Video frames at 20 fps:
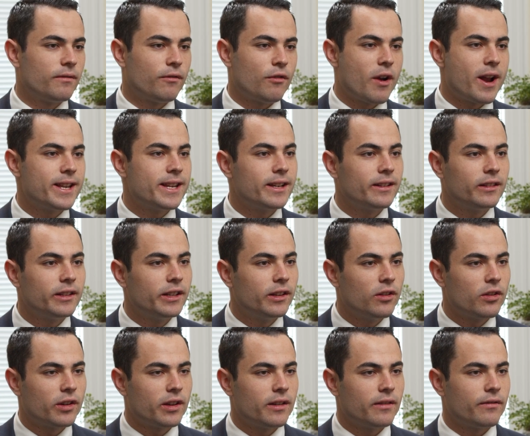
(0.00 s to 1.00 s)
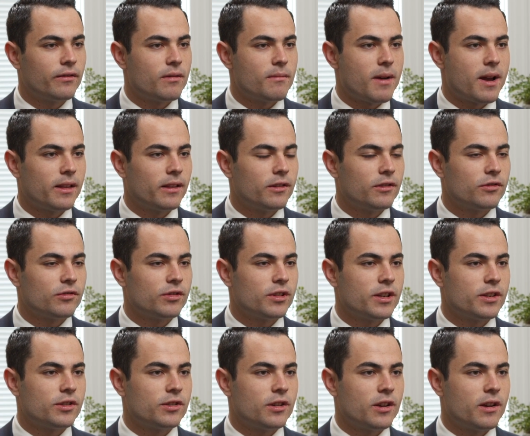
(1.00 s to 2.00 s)
frantically looking for my little
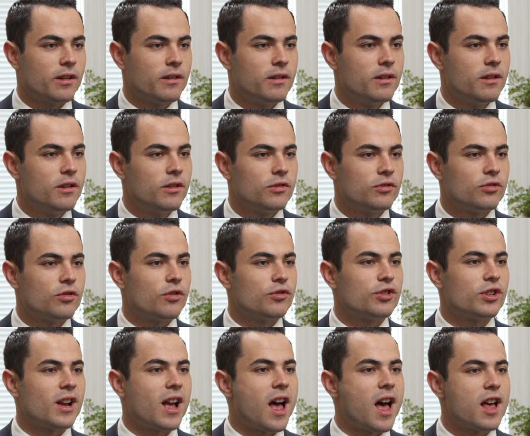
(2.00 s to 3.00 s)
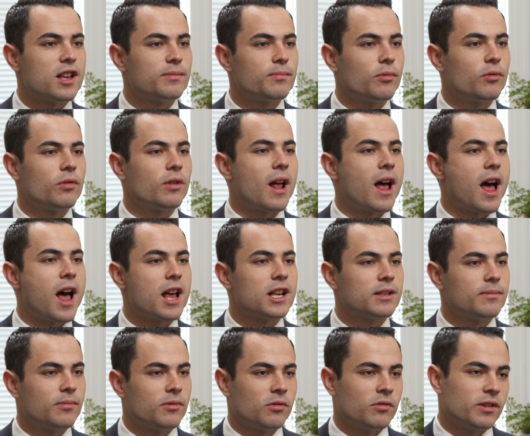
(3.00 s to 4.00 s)
sister, searching hospital to
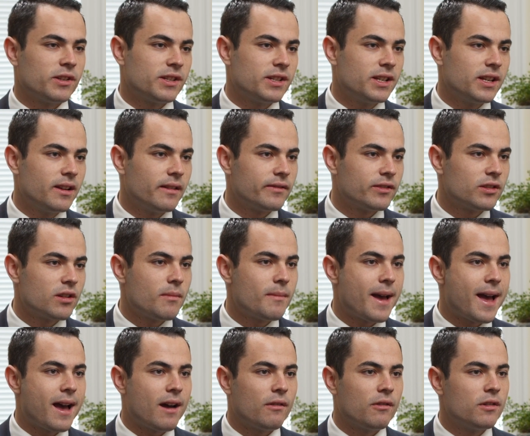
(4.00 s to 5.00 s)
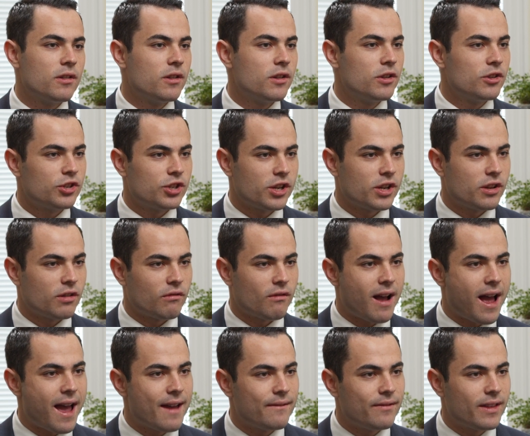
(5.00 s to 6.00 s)
hospital to see if somehow she had
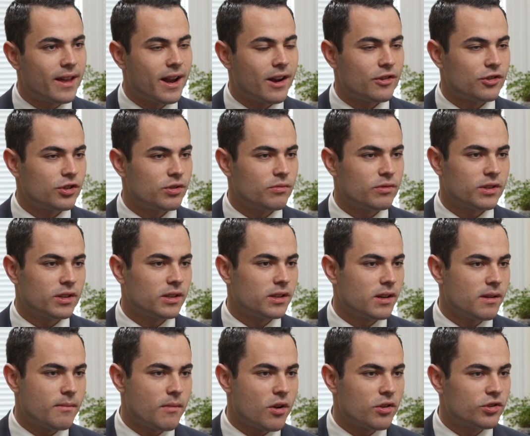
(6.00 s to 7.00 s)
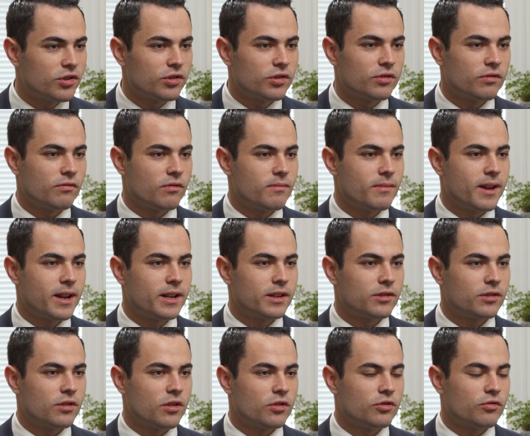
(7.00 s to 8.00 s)
arrived there. She was in the emergency room
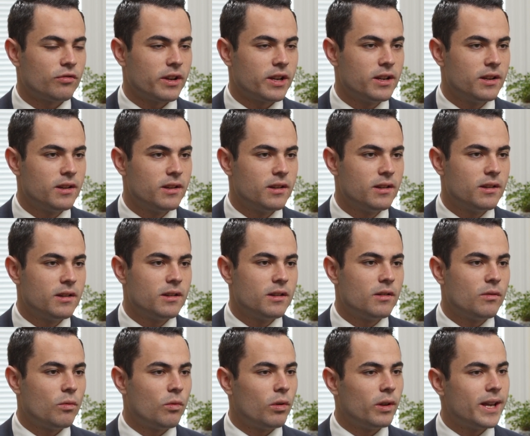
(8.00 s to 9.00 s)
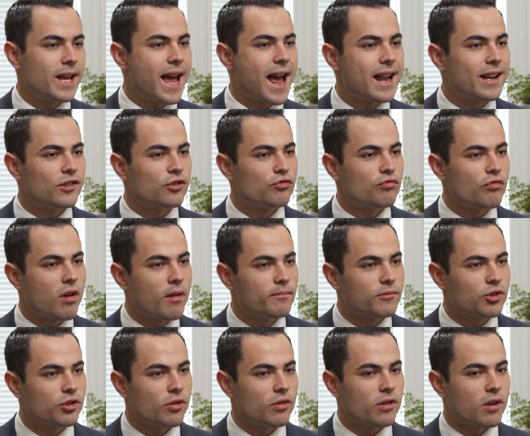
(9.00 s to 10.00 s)
getting surgery. Well, he had a
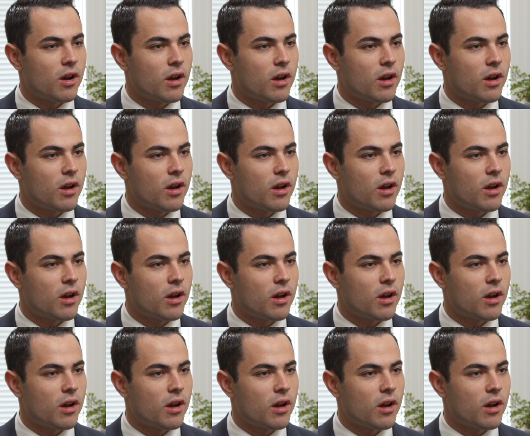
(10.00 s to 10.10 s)
Trump shirt